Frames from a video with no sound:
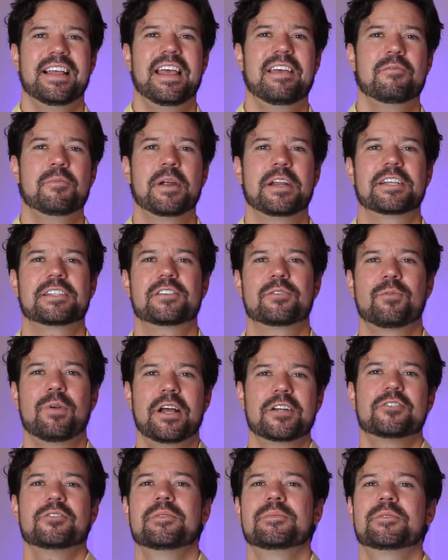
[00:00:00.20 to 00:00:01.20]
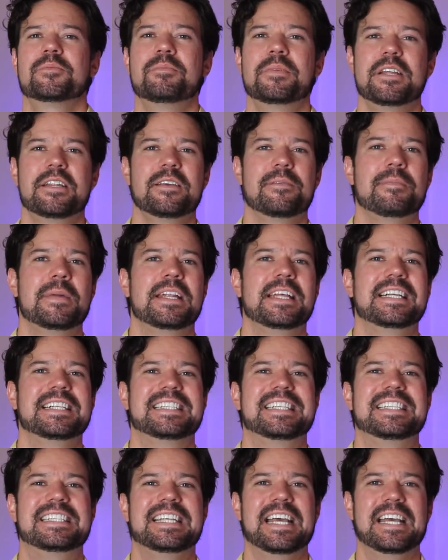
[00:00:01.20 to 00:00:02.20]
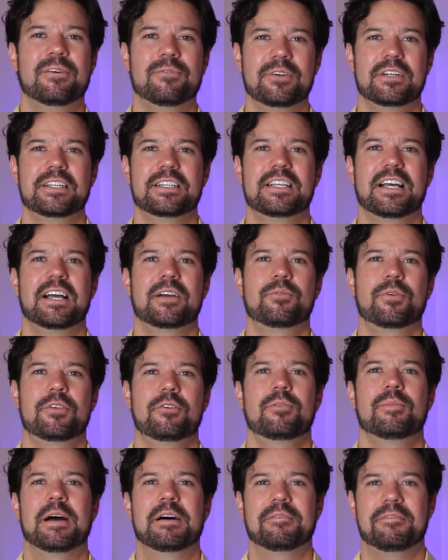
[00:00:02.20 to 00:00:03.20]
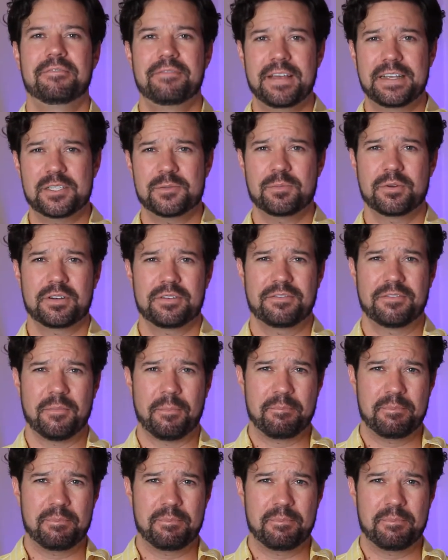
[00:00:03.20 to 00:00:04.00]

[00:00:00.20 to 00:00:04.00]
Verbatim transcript: Hey everybody, it's the Roger Williams Media Minute. Today I wanted to talk with you about Facebook for